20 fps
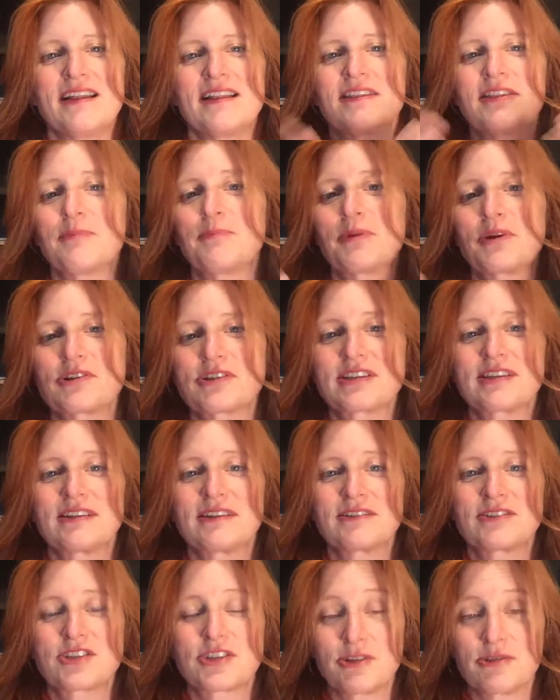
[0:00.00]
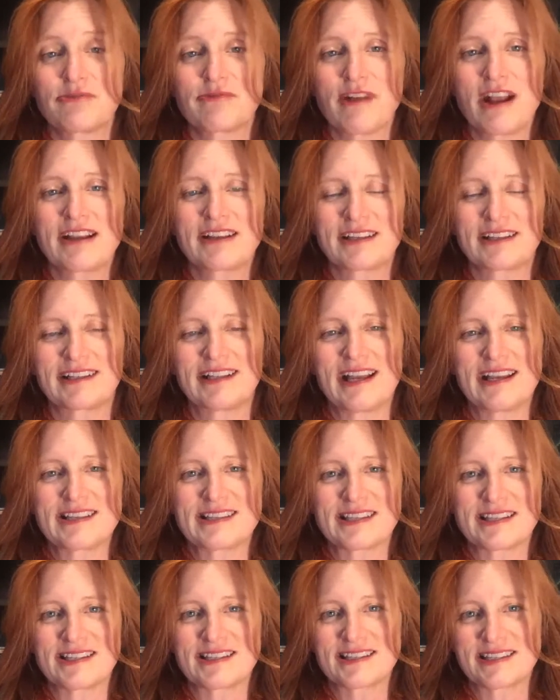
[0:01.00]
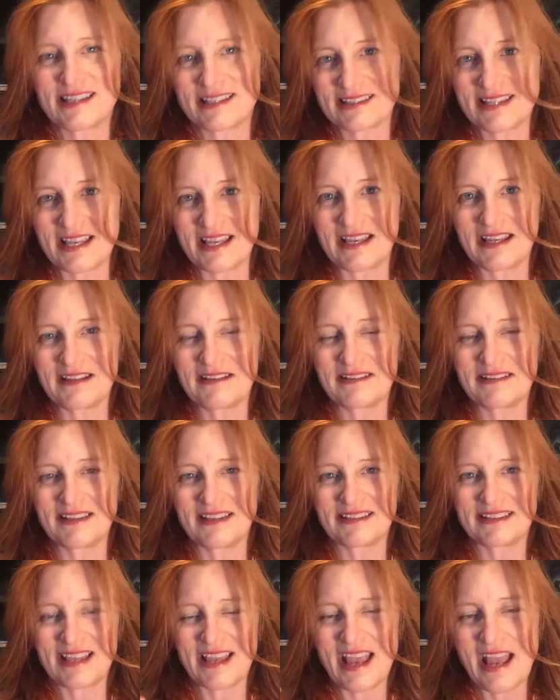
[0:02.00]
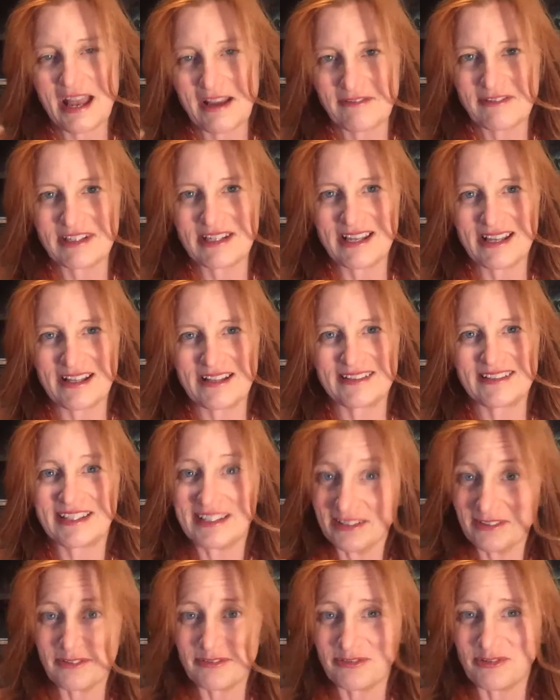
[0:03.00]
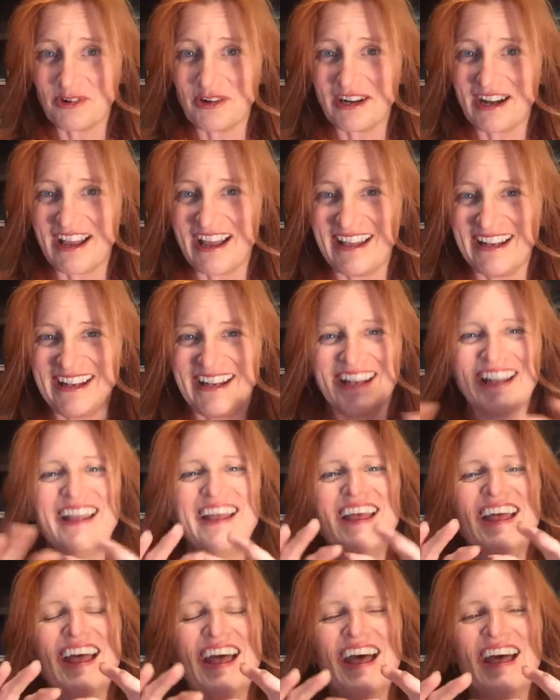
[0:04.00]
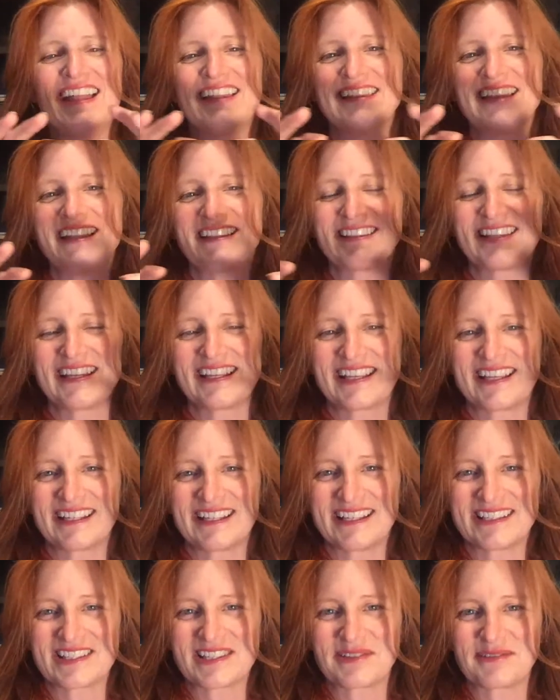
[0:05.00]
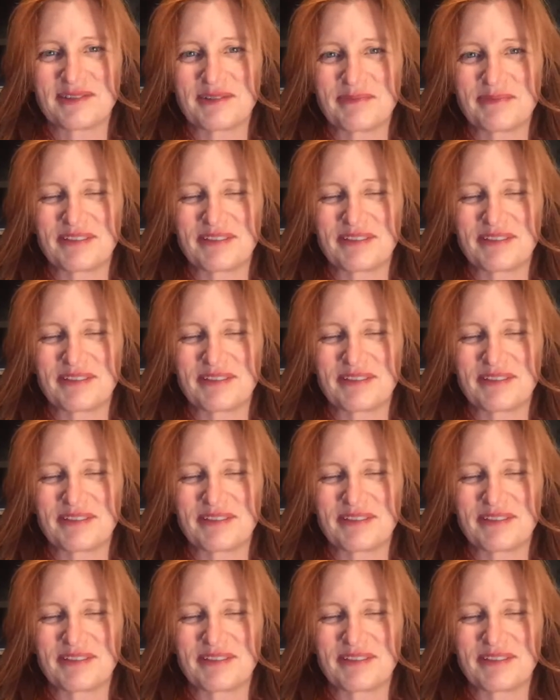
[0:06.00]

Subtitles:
the person soon recognizes that they have a nail in their forehead, and that they can get to a